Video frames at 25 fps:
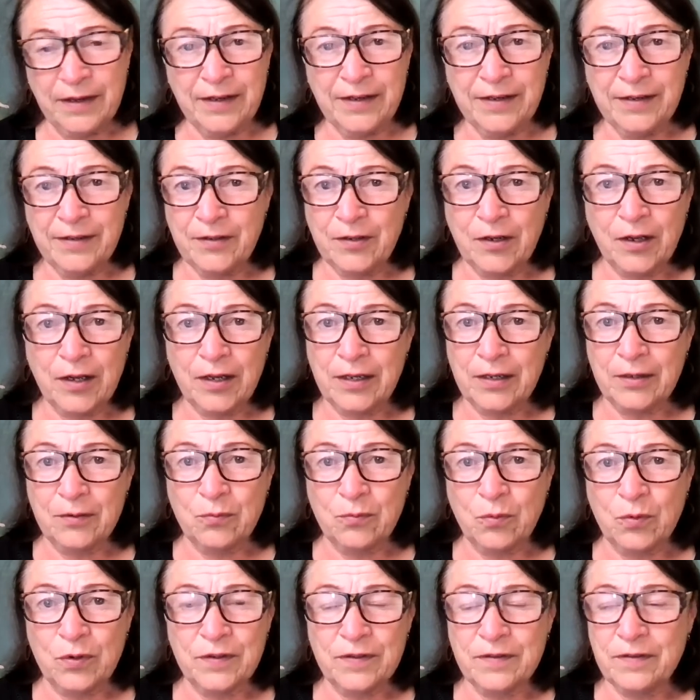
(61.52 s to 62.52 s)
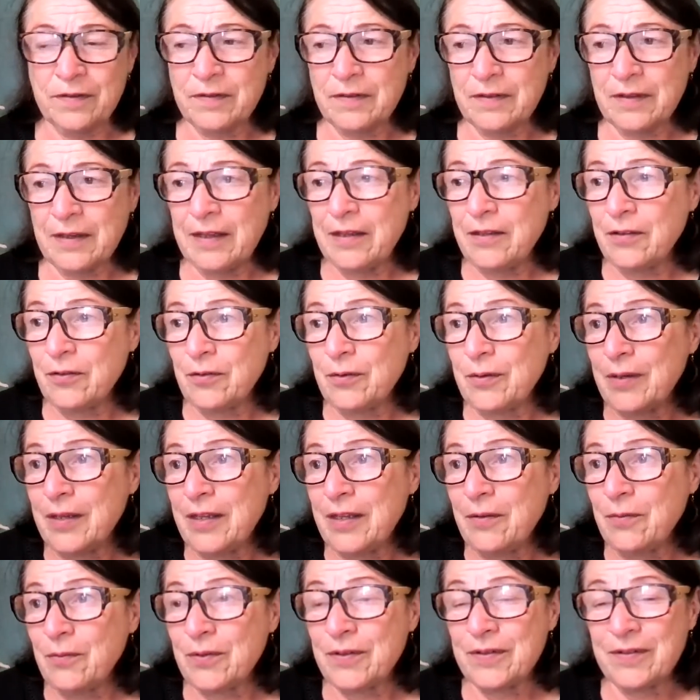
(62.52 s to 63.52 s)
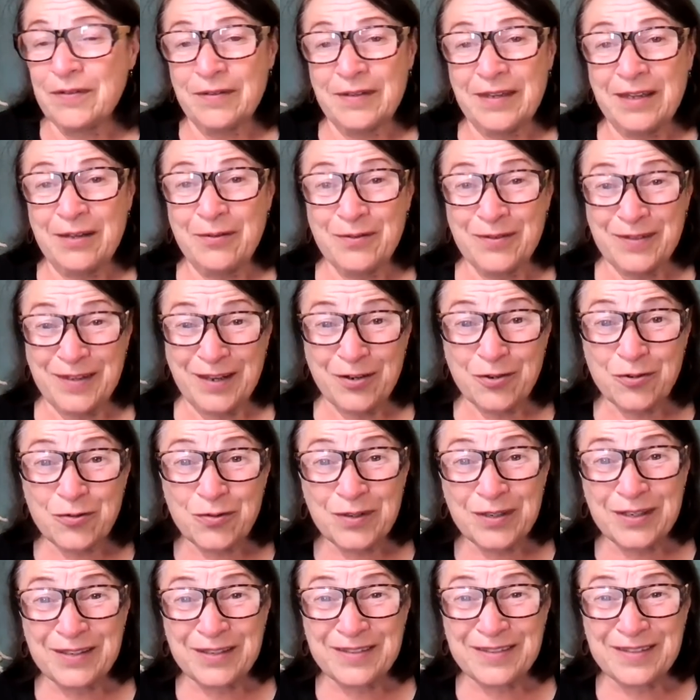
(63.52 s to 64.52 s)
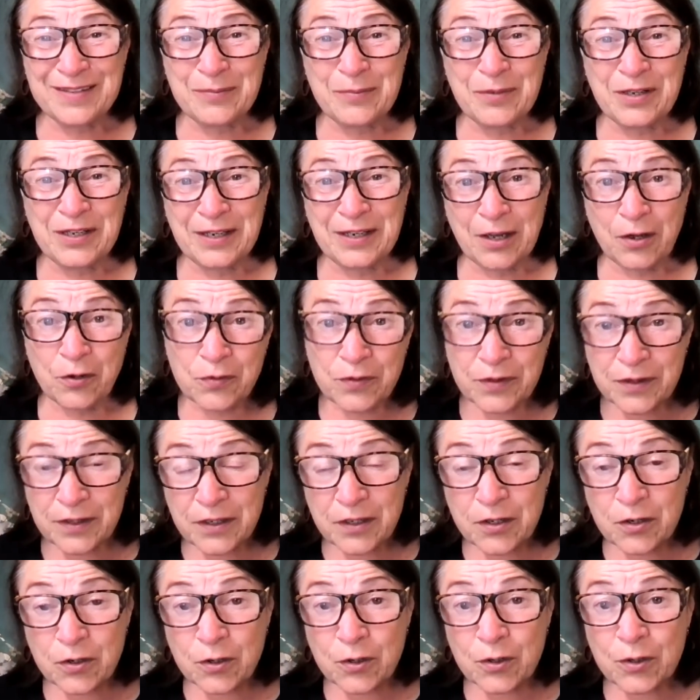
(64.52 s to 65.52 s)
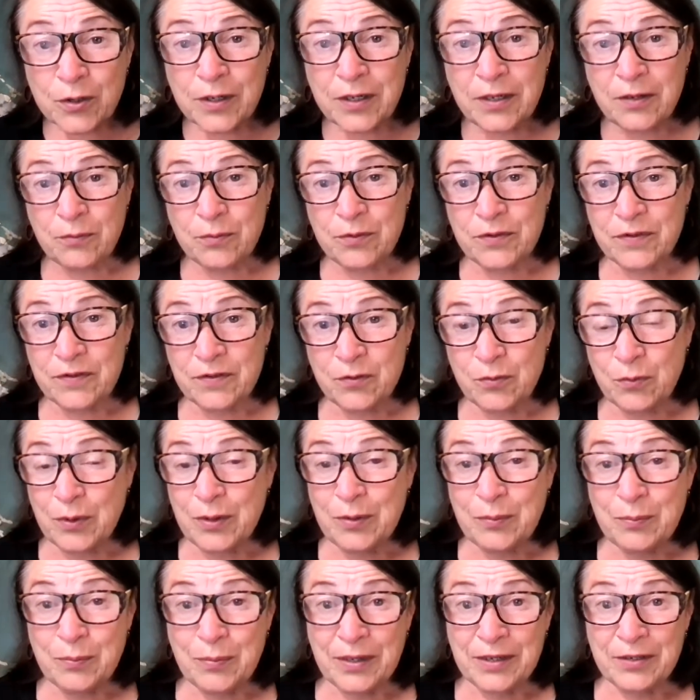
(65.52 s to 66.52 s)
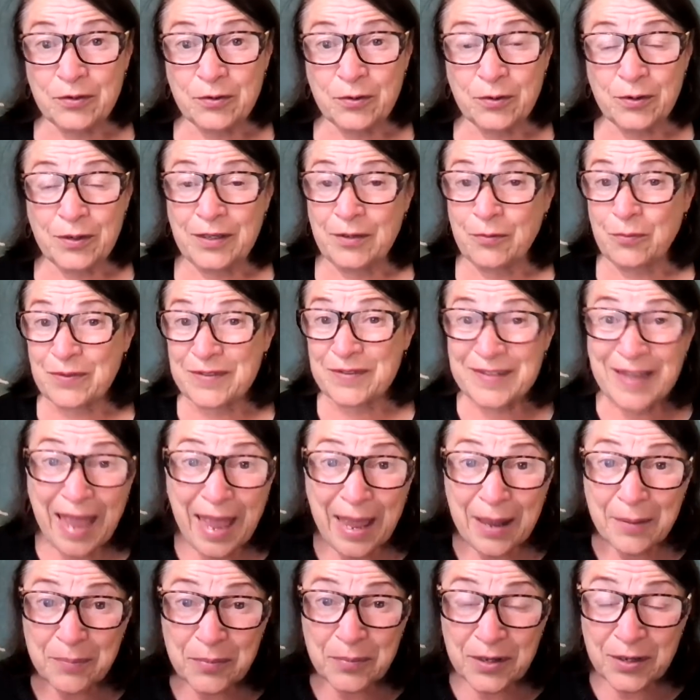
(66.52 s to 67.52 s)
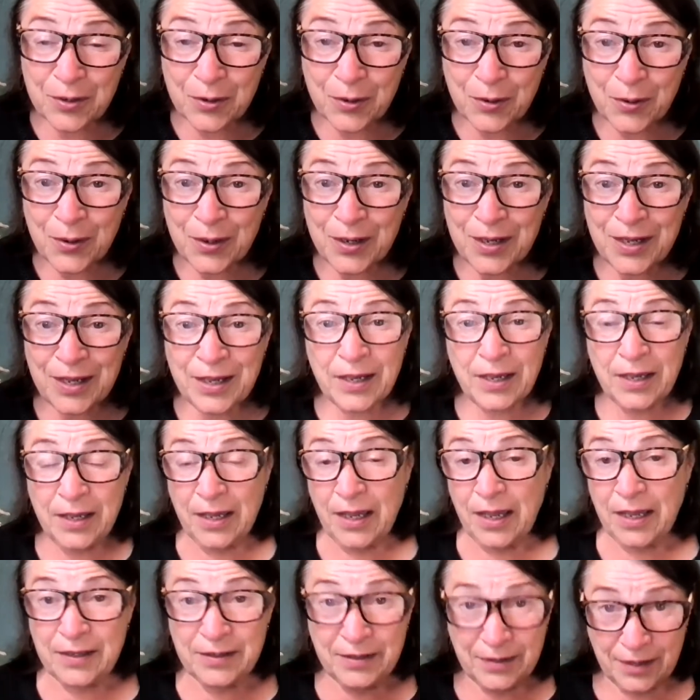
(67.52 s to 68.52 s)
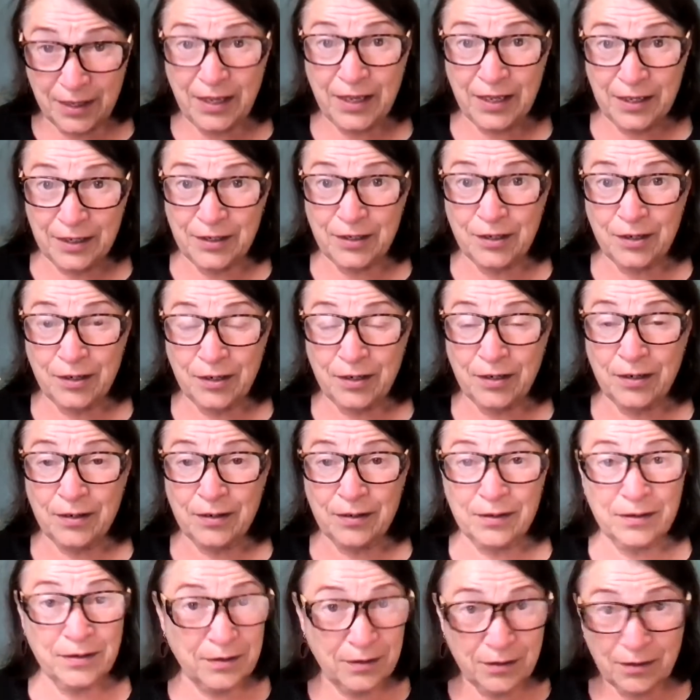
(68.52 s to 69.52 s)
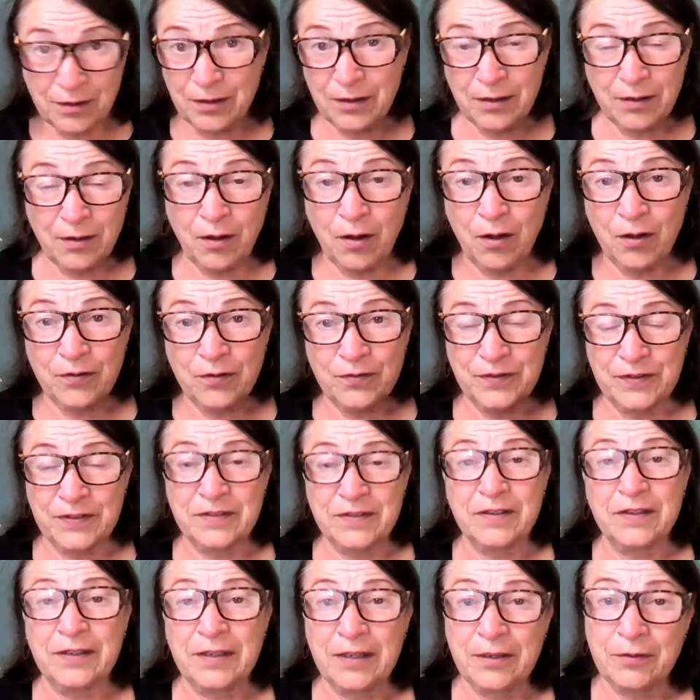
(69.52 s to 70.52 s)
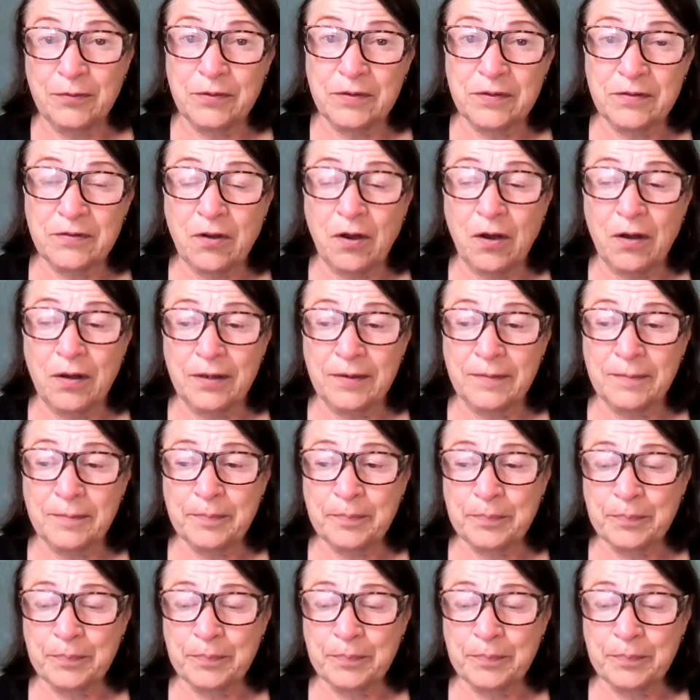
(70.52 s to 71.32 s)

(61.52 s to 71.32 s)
he died was, he was actually seeming healthier, he was doing better, he was happier, and then all of a sudden he was gone.